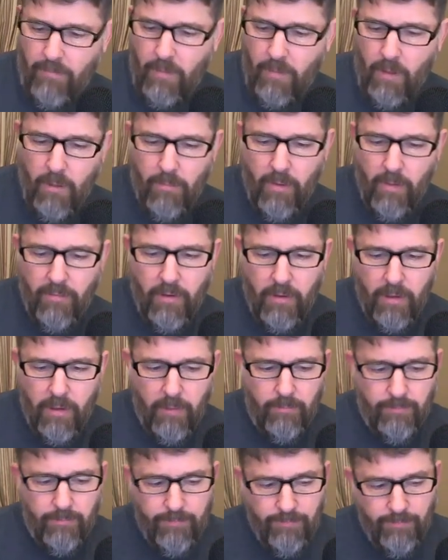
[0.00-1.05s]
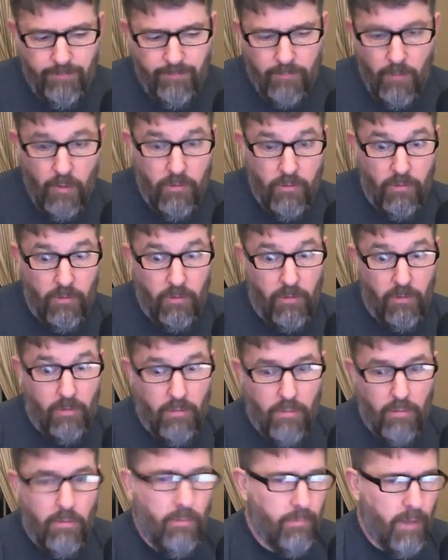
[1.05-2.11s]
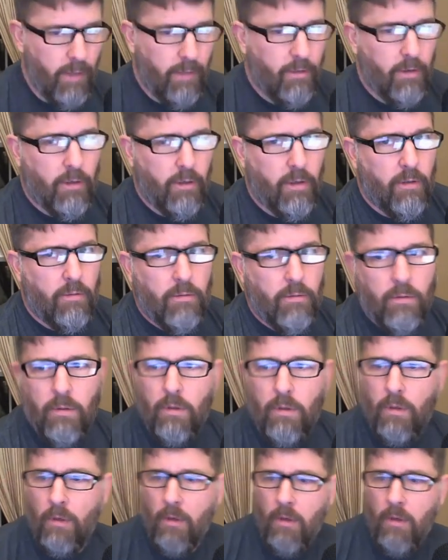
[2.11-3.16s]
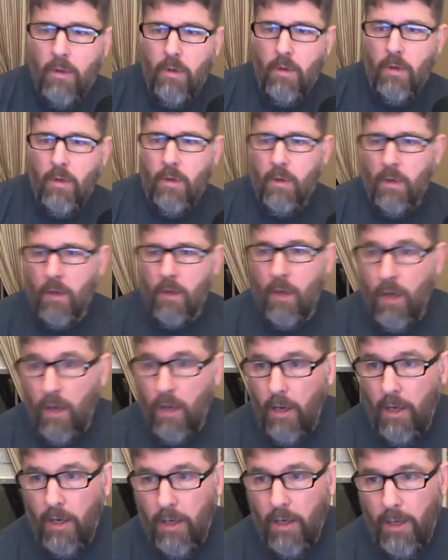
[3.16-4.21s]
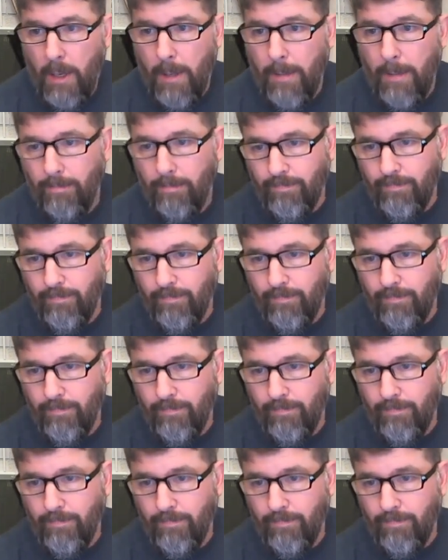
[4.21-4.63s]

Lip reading: I'm not there yet. I should. I'm not there yet. All